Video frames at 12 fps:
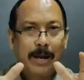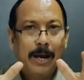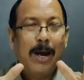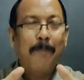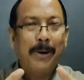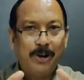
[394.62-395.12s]

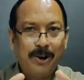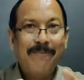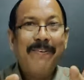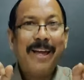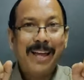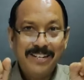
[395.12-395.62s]
a bit of
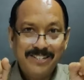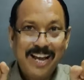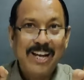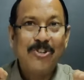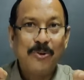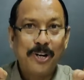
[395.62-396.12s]

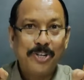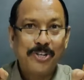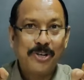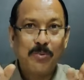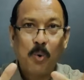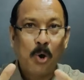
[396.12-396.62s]

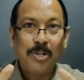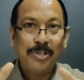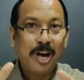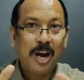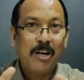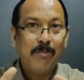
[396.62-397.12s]
exaggeration. Walls
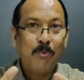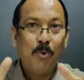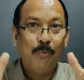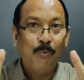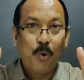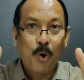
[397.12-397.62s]
can't move,
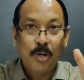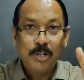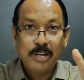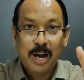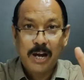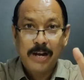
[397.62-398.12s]
walls
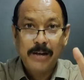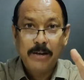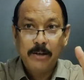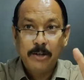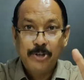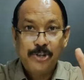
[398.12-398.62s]
can't
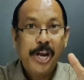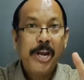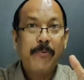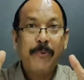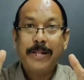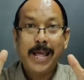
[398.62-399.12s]
shake
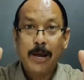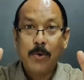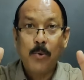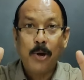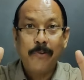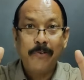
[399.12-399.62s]
with
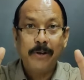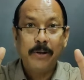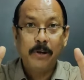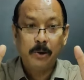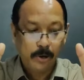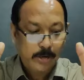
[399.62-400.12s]
echo even.
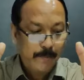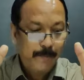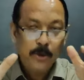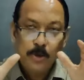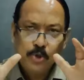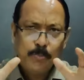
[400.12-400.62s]
Okay,
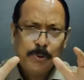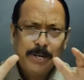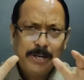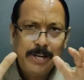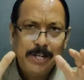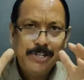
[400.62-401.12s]
so but
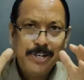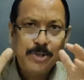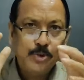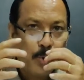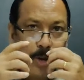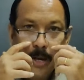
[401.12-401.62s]
he's just
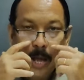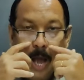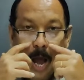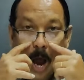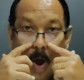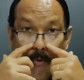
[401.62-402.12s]
showing
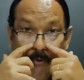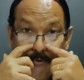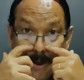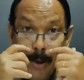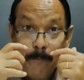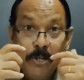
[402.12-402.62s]
how
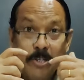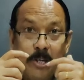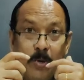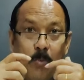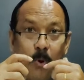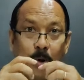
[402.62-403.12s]
famous he
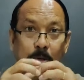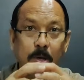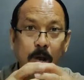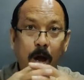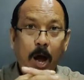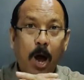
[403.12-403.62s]
was,
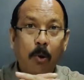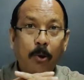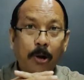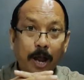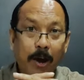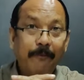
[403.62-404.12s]
how
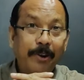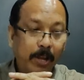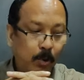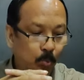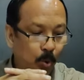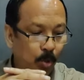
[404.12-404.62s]
loved he
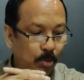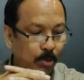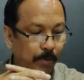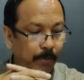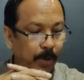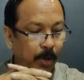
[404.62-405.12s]
was.
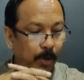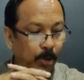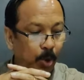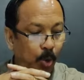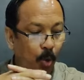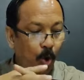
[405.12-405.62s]

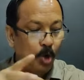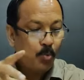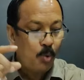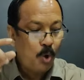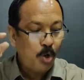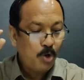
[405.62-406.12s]
The old
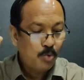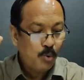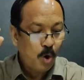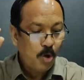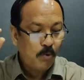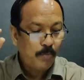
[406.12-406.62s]
walls
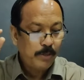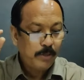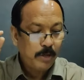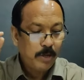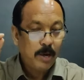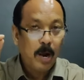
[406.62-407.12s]
rocked with the
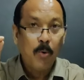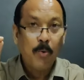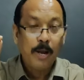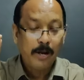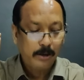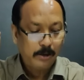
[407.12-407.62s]
crowd
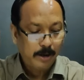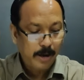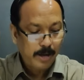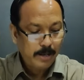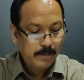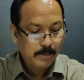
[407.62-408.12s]
and
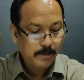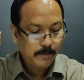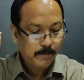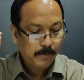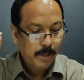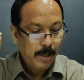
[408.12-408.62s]
cries.
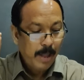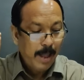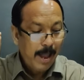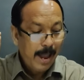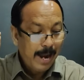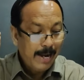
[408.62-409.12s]

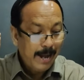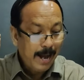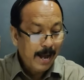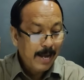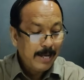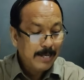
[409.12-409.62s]
Had
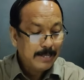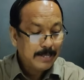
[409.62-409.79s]
I,